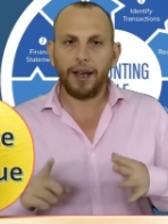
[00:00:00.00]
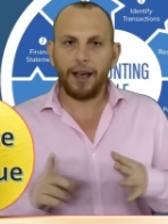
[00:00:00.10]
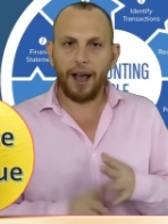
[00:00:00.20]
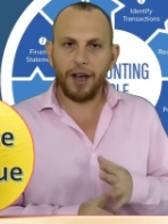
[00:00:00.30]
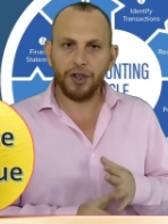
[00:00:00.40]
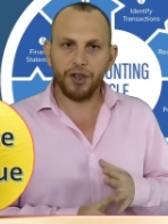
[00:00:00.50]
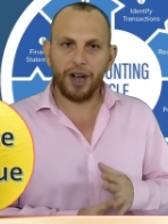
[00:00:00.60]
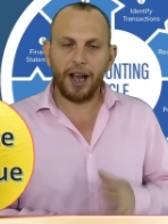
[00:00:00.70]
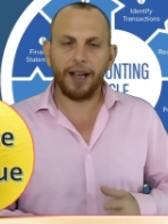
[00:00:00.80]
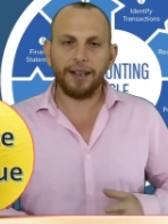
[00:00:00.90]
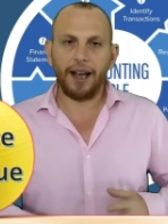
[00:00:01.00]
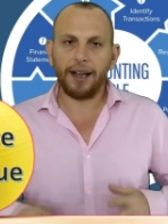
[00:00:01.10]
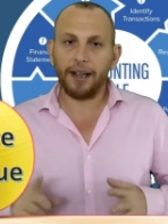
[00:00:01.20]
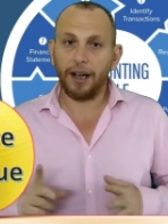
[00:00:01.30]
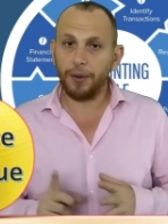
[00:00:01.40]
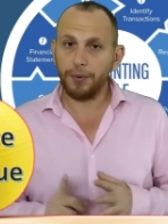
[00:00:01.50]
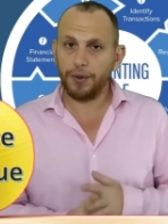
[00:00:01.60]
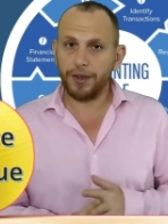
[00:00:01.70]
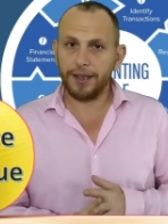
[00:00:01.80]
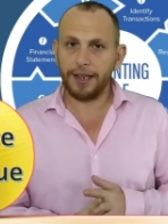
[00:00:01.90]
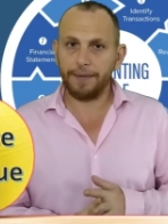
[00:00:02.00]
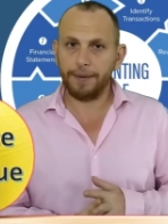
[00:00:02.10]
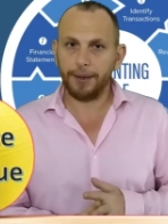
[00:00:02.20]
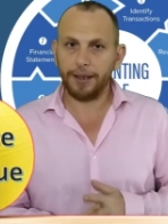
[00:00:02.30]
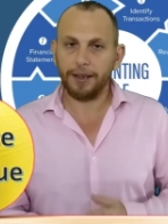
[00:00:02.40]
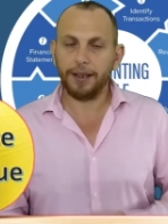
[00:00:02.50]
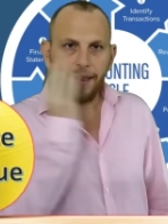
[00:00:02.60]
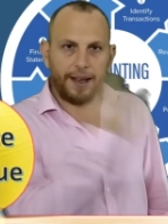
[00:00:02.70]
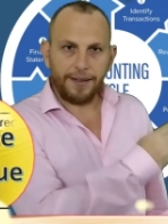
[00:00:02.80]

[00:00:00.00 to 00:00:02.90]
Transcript: cash and accounts receivable. The